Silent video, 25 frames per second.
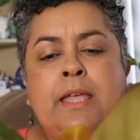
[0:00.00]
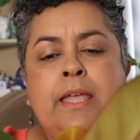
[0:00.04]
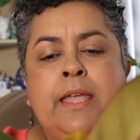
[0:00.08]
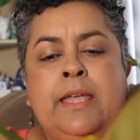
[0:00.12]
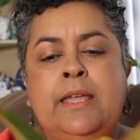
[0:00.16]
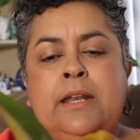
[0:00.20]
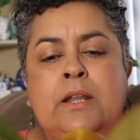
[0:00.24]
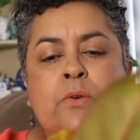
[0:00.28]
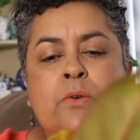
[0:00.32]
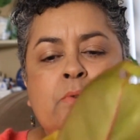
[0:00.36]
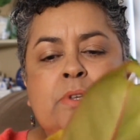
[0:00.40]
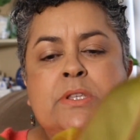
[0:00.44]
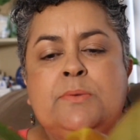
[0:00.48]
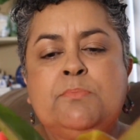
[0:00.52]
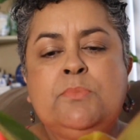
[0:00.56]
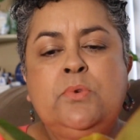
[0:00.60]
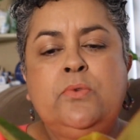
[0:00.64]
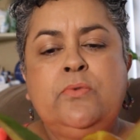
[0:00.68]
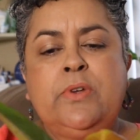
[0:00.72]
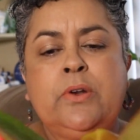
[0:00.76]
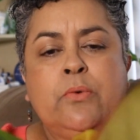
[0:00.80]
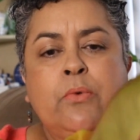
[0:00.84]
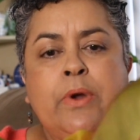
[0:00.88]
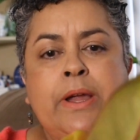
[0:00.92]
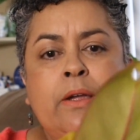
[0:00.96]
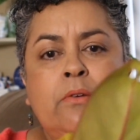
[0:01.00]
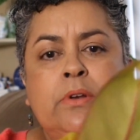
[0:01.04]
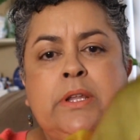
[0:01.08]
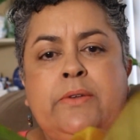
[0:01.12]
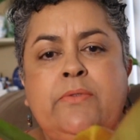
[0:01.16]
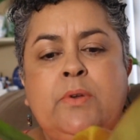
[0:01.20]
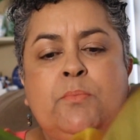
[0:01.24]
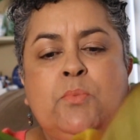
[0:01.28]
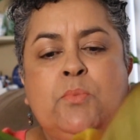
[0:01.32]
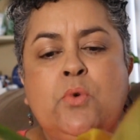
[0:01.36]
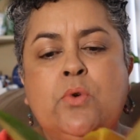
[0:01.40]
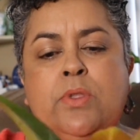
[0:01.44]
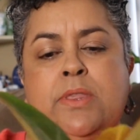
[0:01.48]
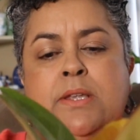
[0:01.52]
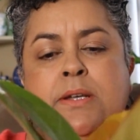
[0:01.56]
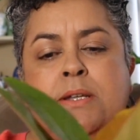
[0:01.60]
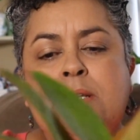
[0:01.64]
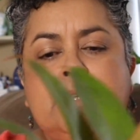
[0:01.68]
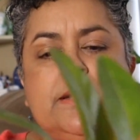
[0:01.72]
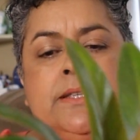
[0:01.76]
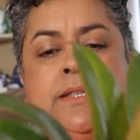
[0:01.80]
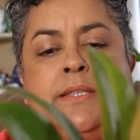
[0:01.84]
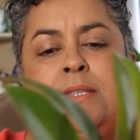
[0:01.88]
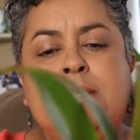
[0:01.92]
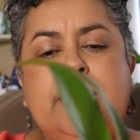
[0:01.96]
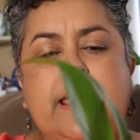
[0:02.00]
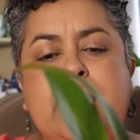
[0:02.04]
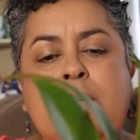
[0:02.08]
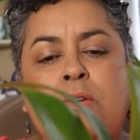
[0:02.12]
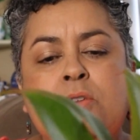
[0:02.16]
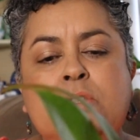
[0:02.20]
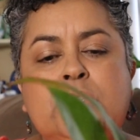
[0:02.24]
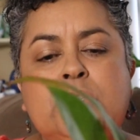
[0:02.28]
and it was moving around even more than it is now.